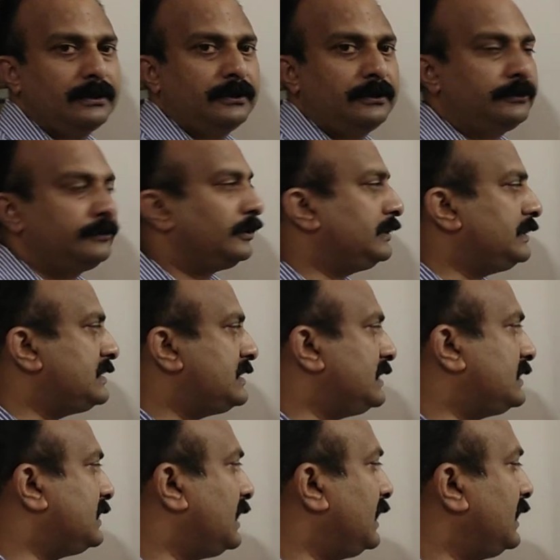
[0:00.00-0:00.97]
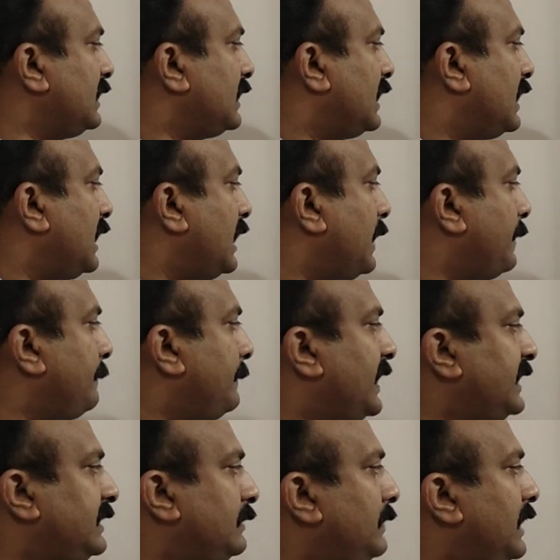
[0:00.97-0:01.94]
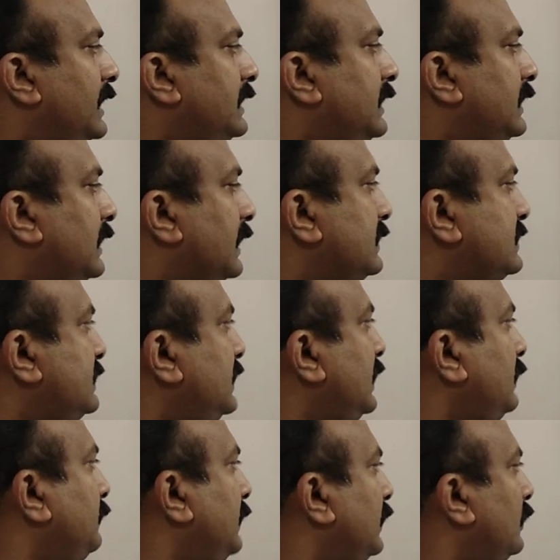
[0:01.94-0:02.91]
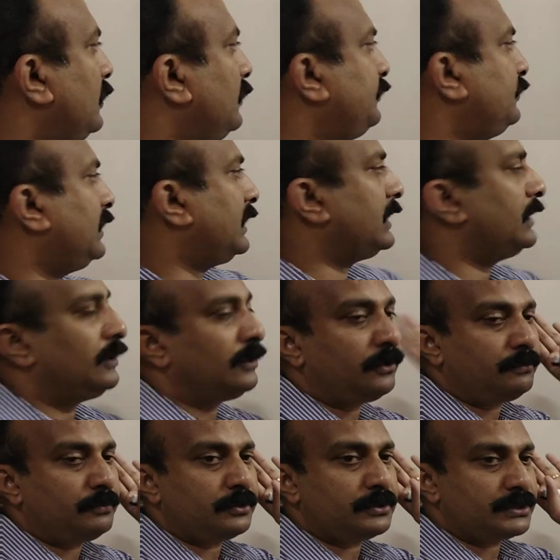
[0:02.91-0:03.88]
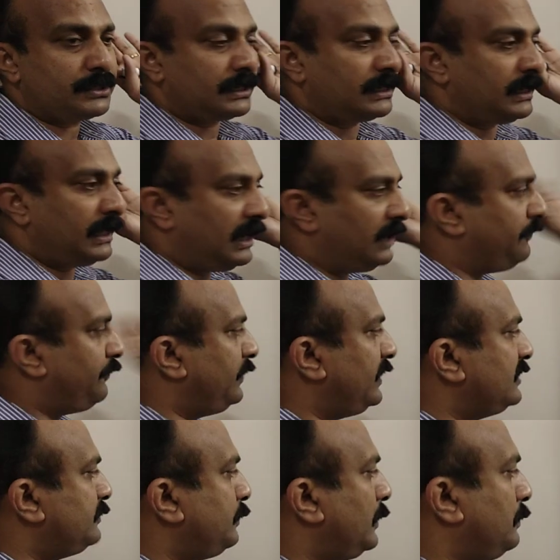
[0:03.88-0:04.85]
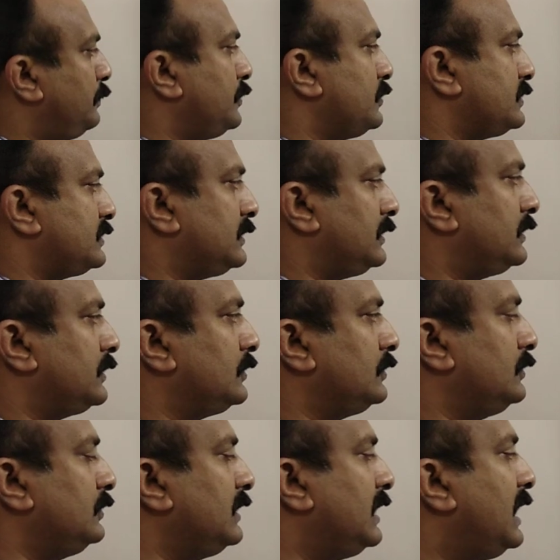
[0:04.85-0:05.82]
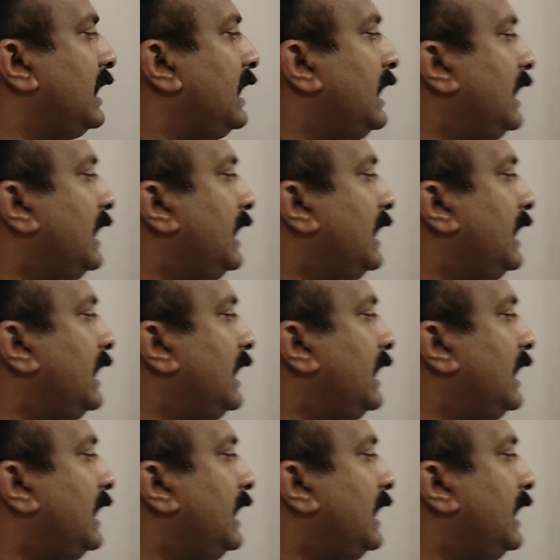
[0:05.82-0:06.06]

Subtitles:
So this is the mathematical statement of second law of motion. F is proportional to